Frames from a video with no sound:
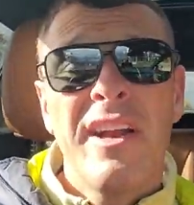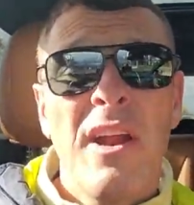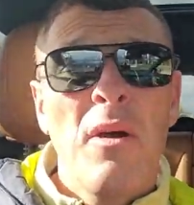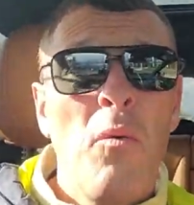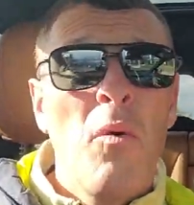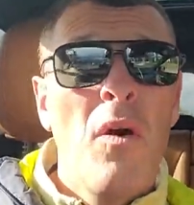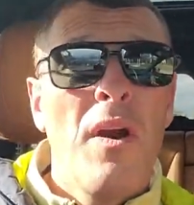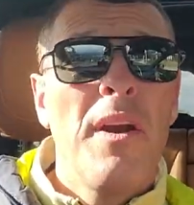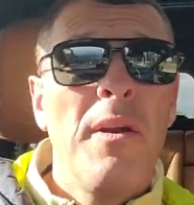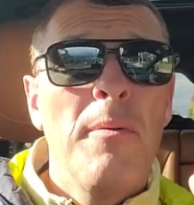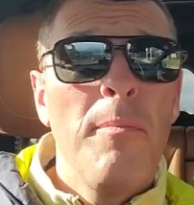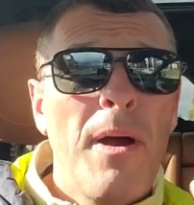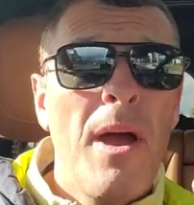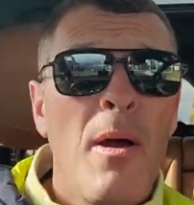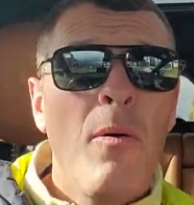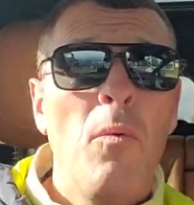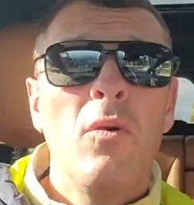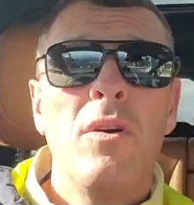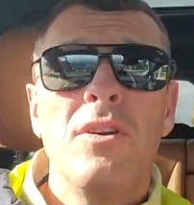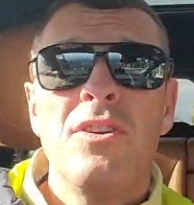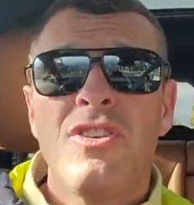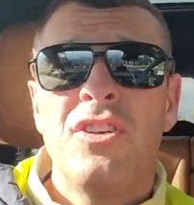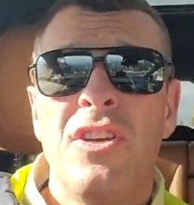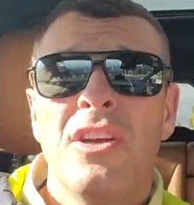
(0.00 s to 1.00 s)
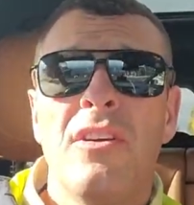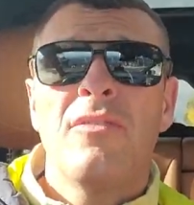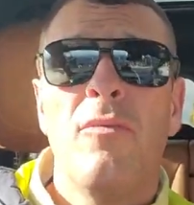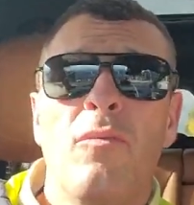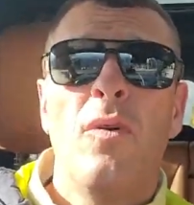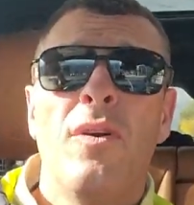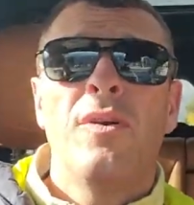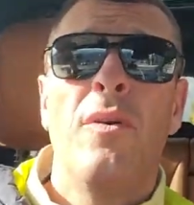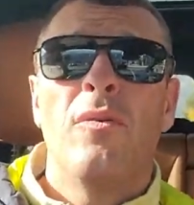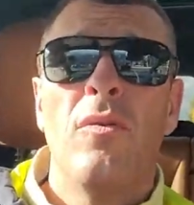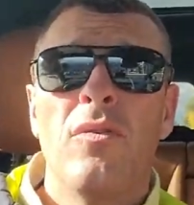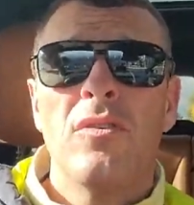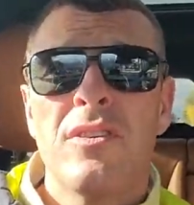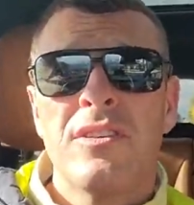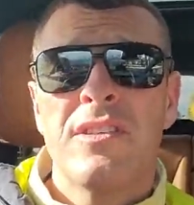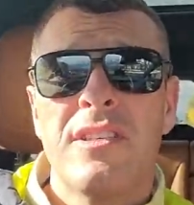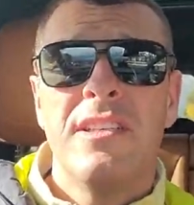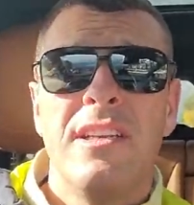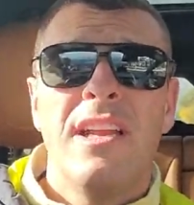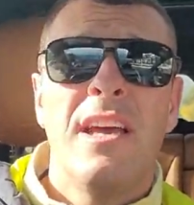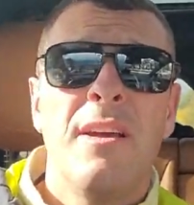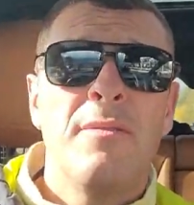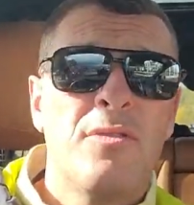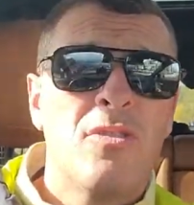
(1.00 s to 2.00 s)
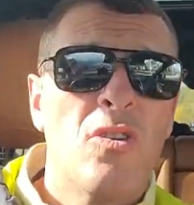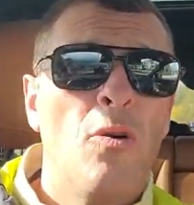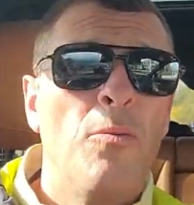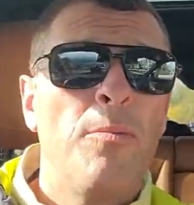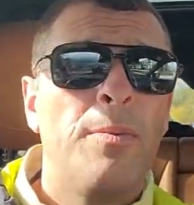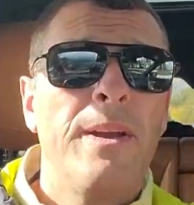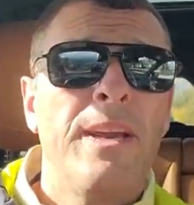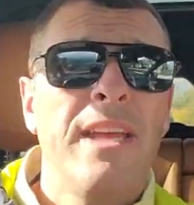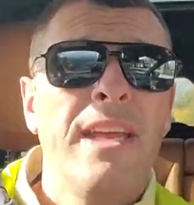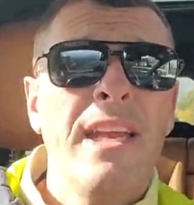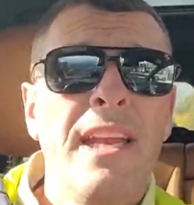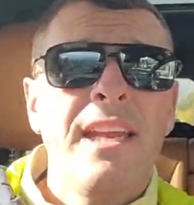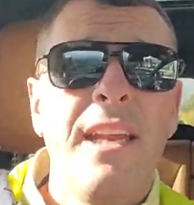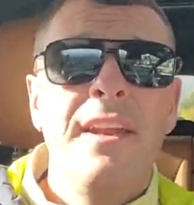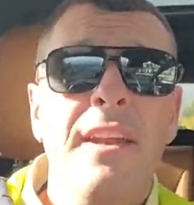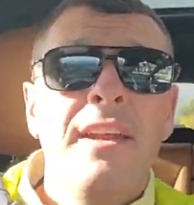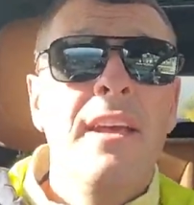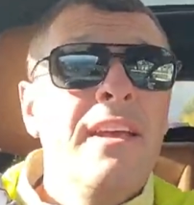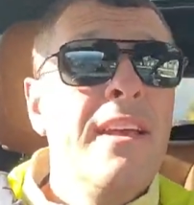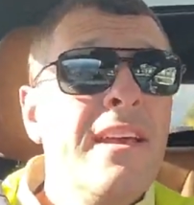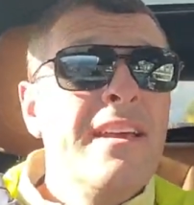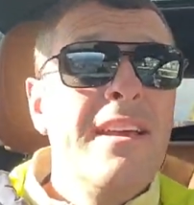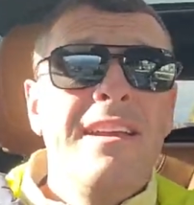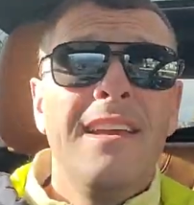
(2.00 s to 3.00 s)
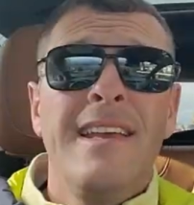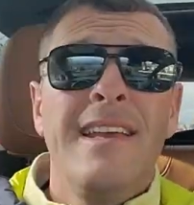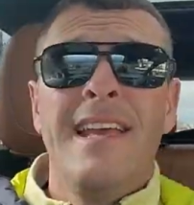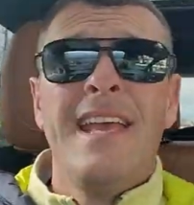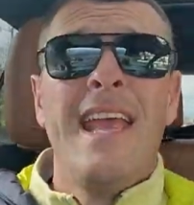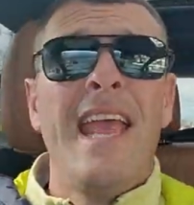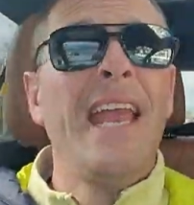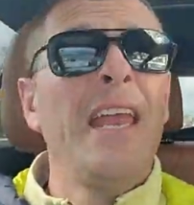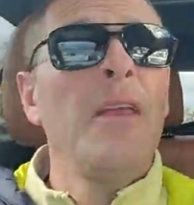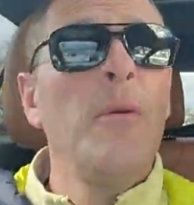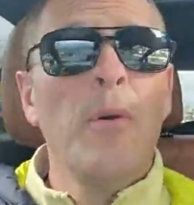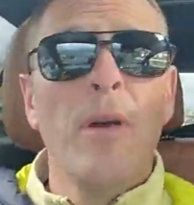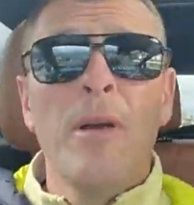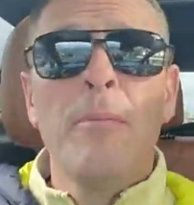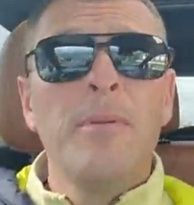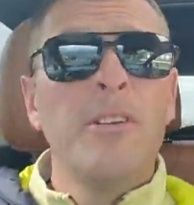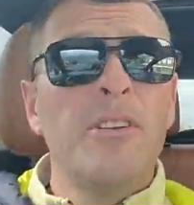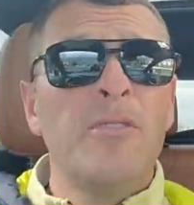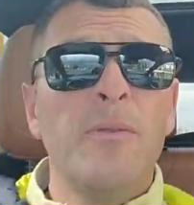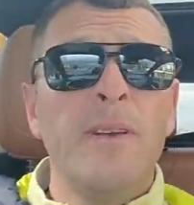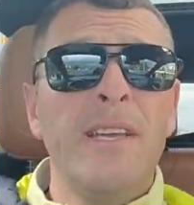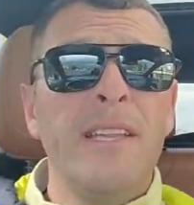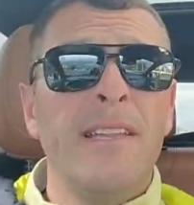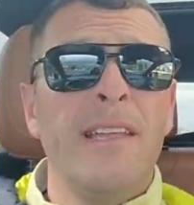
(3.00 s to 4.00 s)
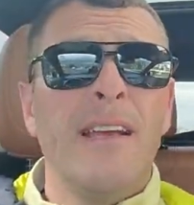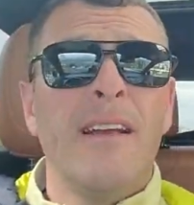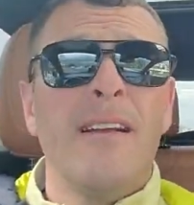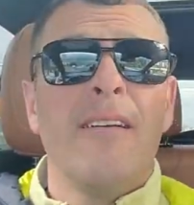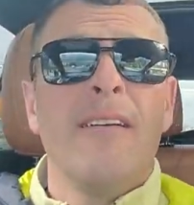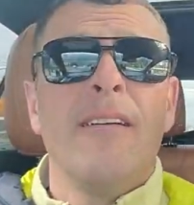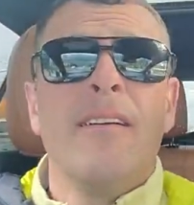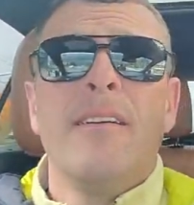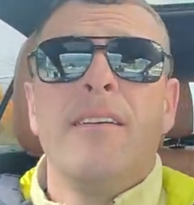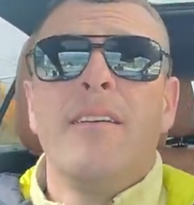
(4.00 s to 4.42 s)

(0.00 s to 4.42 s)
I wanted to buy one share of one horse, and I was hoping to get in. Anywhere in between there.